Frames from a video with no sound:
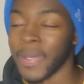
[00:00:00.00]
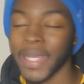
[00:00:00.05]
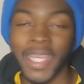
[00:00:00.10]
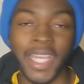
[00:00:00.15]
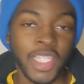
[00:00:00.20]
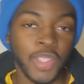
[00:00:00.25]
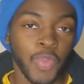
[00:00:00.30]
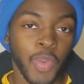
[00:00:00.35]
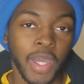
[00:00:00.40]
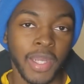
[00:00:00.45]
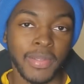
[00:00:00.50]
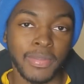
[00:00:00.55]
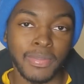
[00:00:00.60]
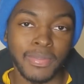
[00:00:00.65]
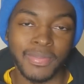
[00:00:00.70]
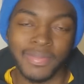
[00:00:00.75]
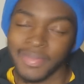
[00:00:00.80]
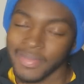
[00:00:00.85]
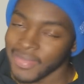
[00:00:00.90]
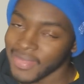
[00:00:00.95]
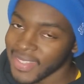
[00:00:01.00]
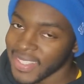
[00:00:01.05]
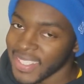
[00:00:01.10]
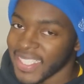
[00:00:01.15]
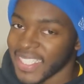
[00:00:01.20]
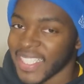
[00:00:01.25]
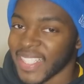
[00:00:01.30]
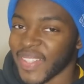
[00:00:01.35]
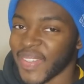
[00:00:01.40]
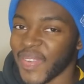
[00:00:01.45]
but guess what?
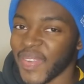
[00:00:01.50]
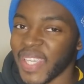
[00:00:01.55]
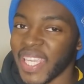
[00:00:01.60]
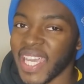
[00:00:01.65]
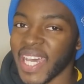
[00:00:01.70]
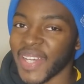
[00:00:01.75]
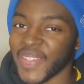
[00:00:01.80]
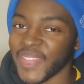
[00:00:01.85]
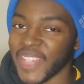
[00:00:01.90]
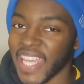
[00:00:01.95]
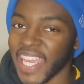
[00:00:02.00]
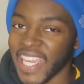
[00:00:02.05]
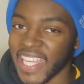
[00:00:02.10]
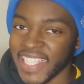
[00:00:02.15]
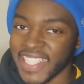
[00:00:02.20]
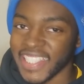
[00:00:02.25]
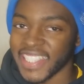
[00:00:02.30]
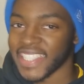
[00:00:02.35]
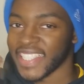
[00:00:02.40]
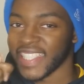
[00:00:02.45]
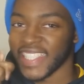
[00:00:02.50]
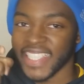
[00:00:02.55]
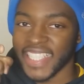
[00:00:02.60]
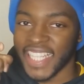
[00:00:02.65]
We up next.